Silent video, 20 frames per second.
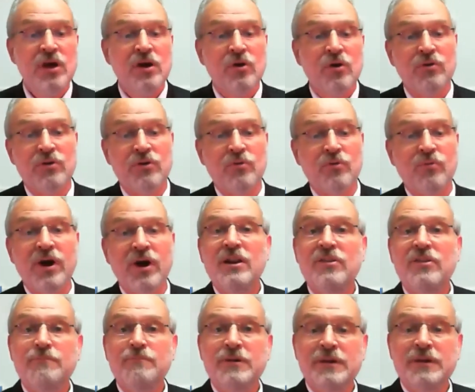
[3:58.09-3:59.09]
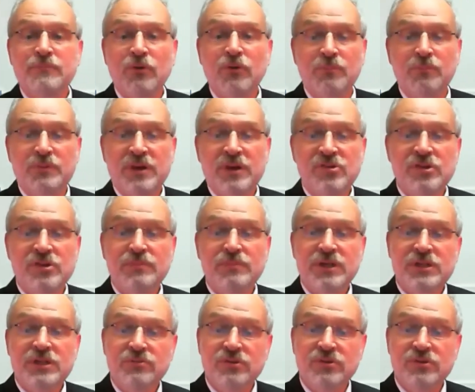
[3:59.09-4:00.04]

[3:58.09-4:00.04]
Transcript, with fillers: or the right of the people peaceably to